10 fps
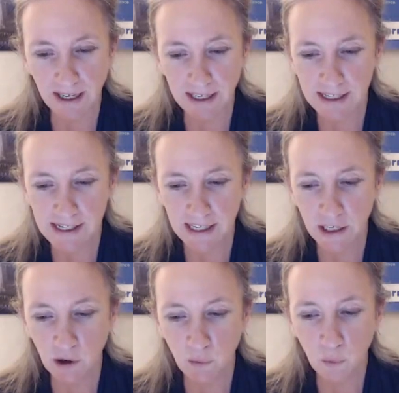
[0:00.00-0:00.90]
And,
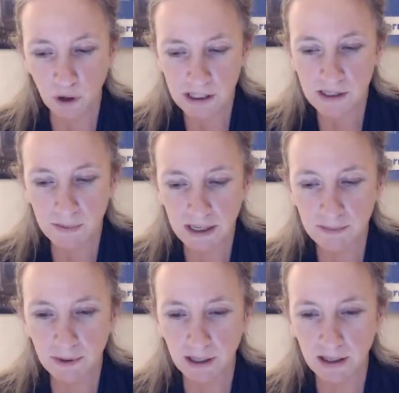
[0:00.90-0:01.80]
once
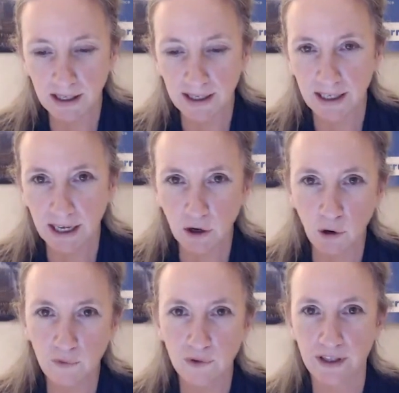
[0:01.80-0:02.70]
people get
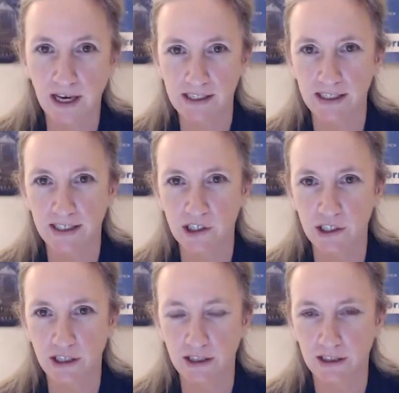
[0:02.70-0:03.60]
over that
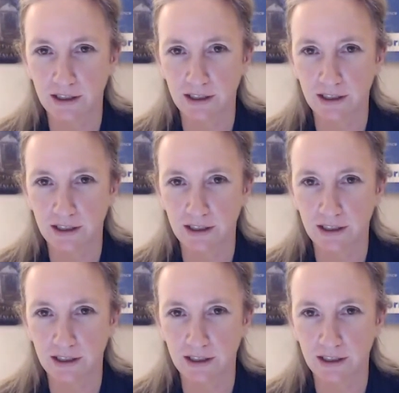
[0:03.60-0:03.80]
initial,